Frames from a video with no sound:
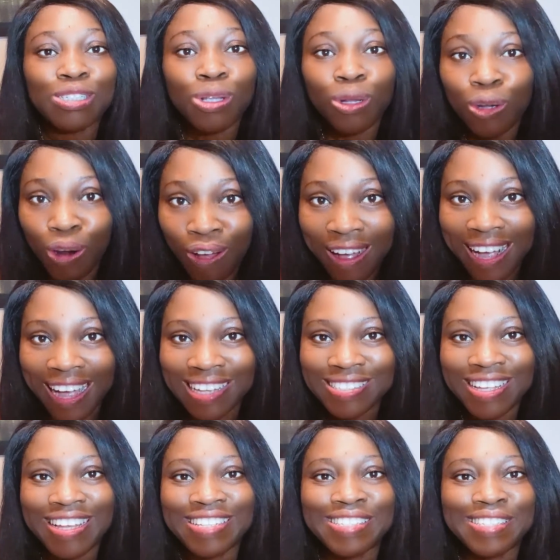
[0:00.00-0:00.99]
so long as
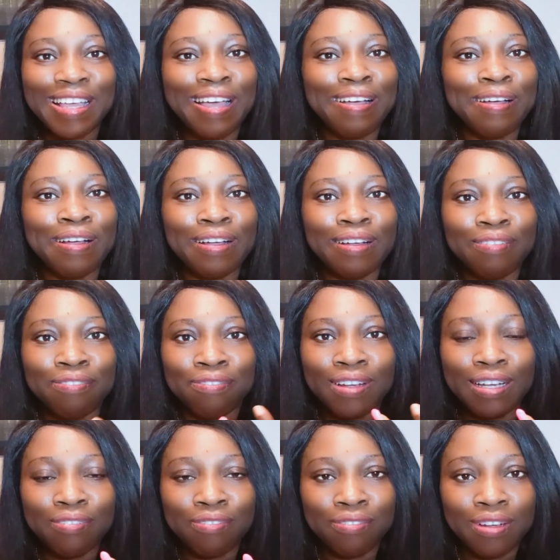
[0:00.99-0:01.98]
it's
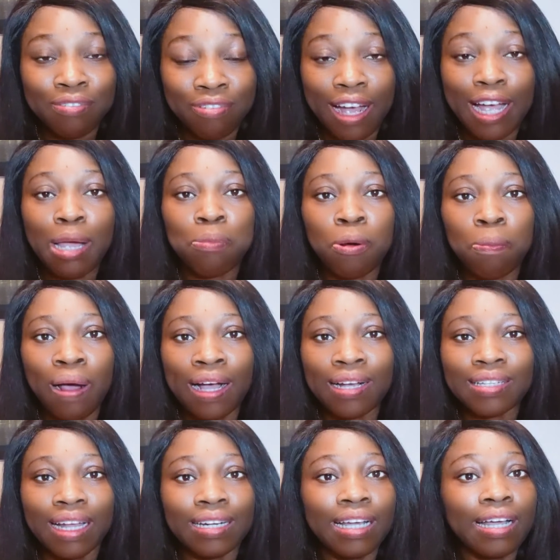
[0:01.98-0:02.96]
a viable
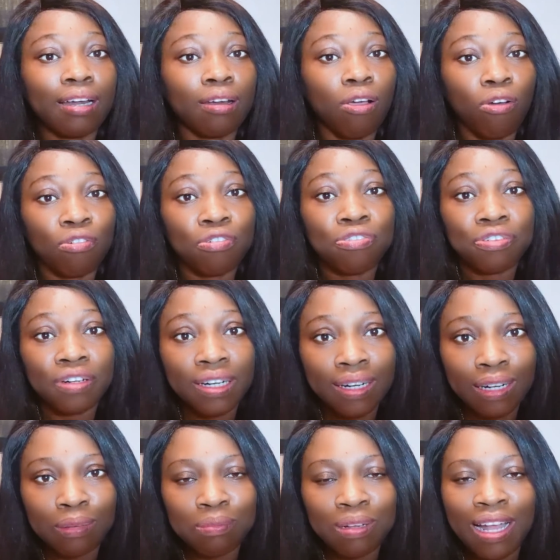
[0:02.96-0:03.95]
bank that you can
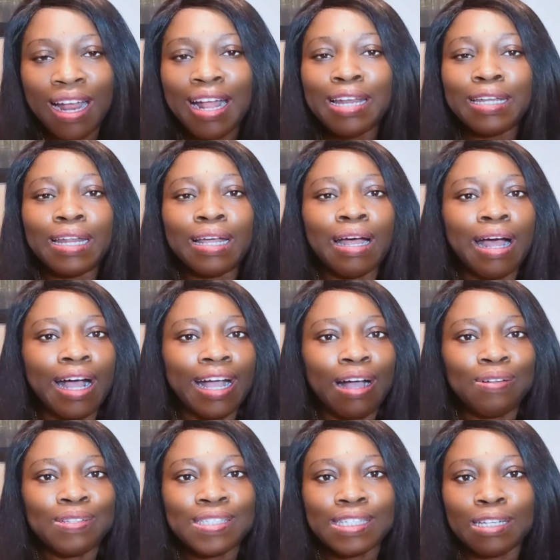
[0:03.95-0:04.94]
confirm the
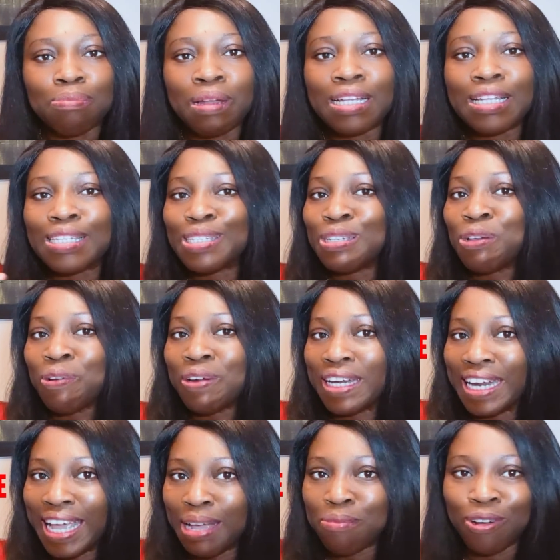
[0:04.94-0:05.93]
account statement is in your
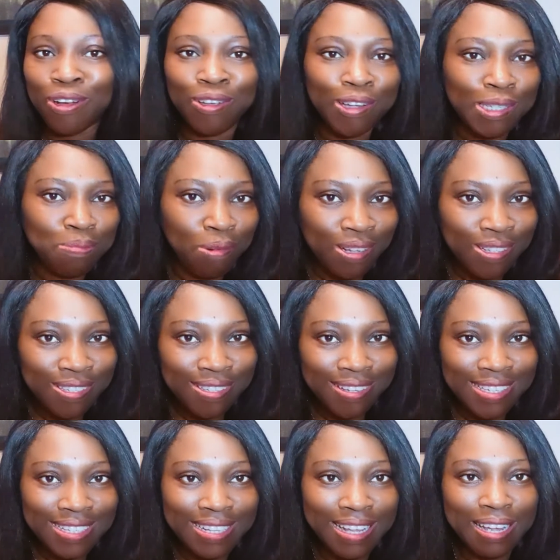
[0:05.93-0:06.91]
name, on your
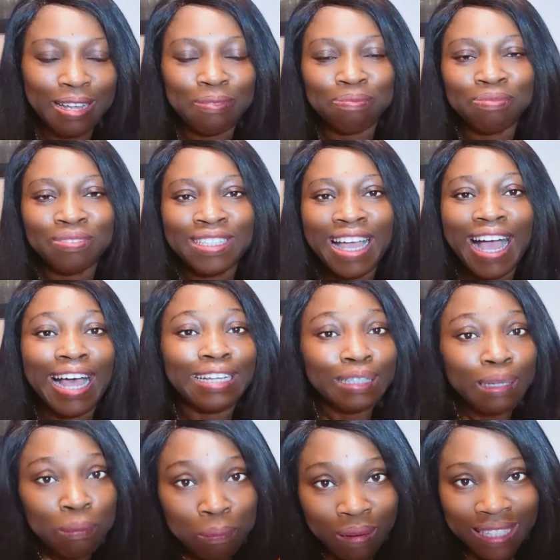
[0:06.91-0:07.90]
sponsor's name,
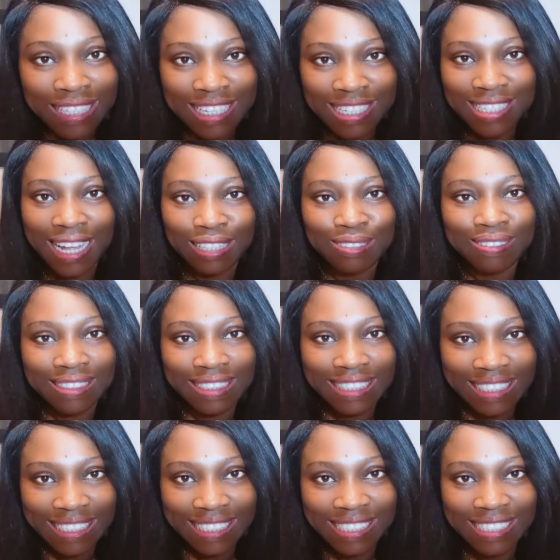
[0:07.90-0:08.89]
and the monies that you
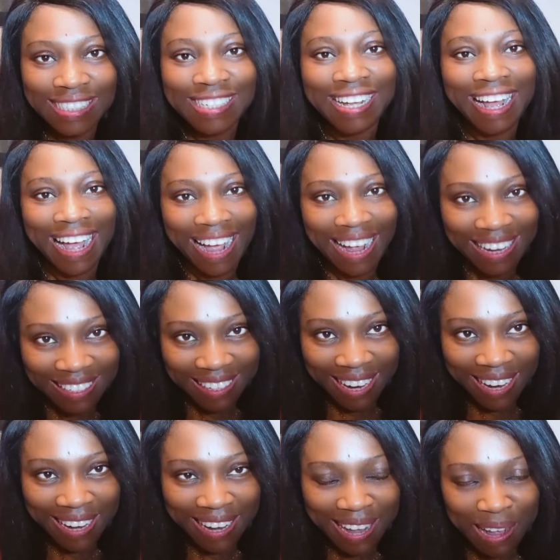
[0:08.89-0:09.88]
need are in
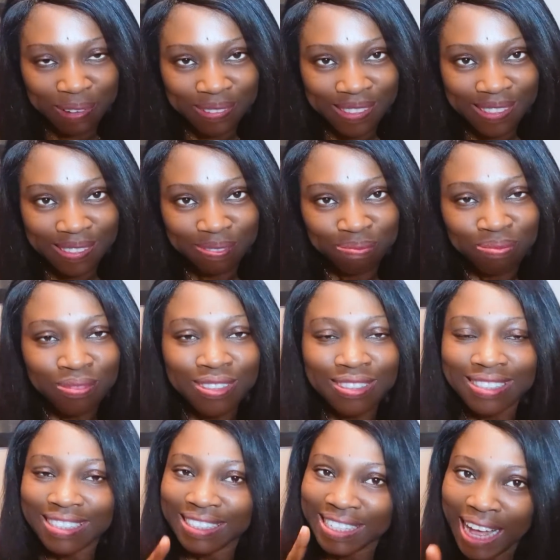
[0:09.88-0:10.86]
the account.
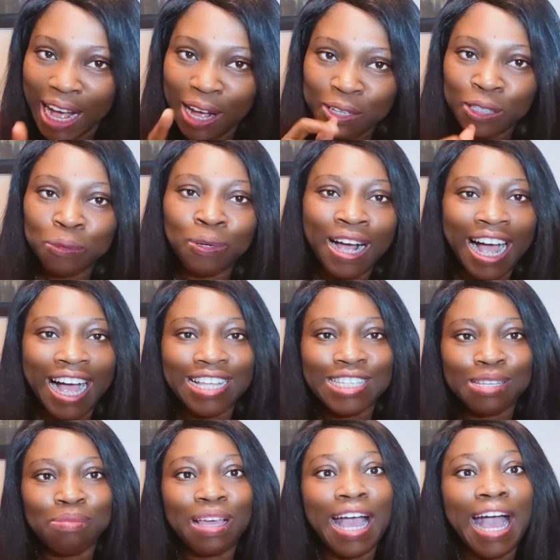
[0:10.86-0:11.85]
Now you will
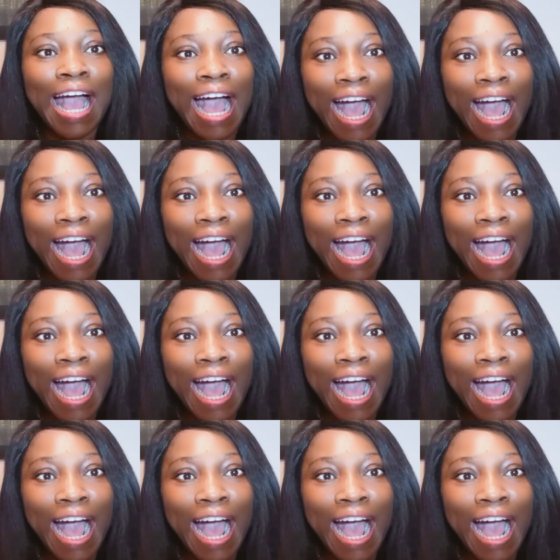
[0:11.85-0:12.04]
ask me,